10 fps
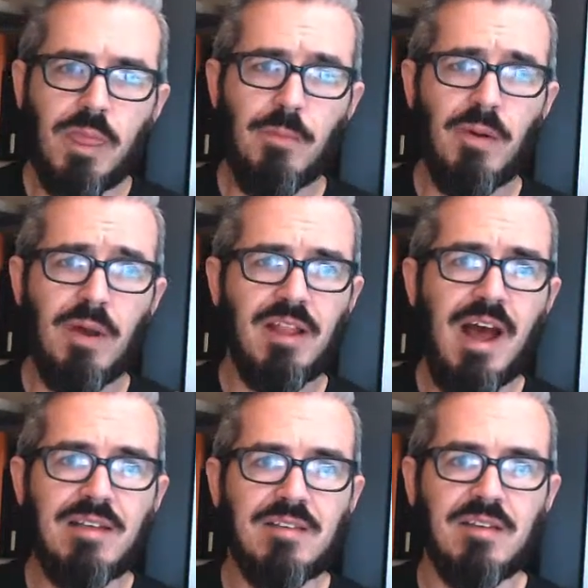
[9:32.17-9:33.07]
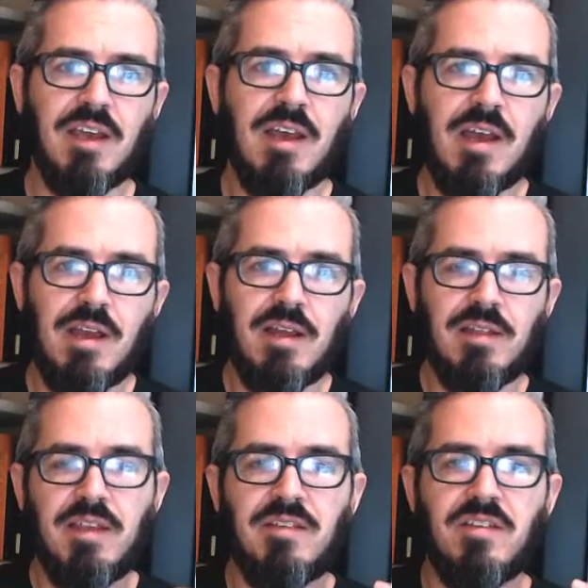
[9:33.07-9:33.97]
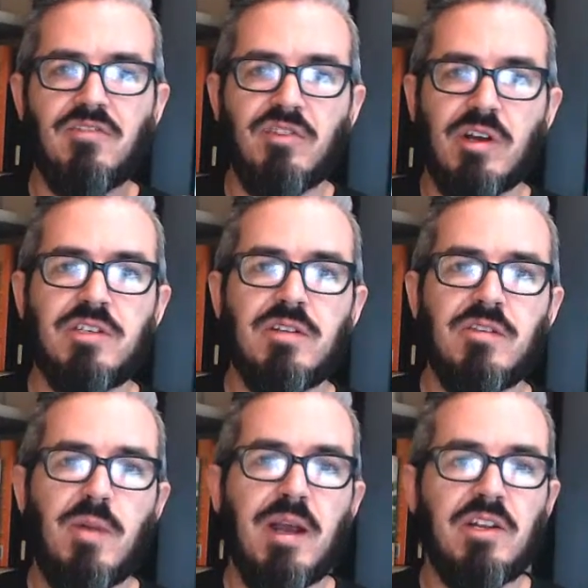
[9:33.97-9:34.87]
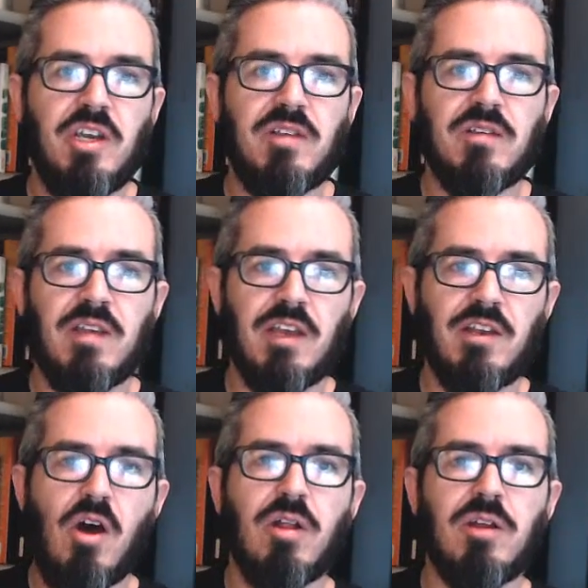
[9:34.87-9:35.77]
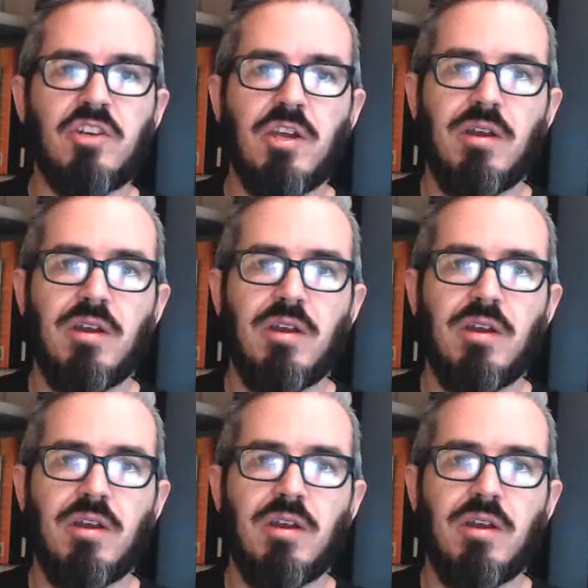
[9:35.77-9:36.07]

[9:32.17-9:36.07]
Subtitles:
But lastly, these instructions by Jesus acknowledge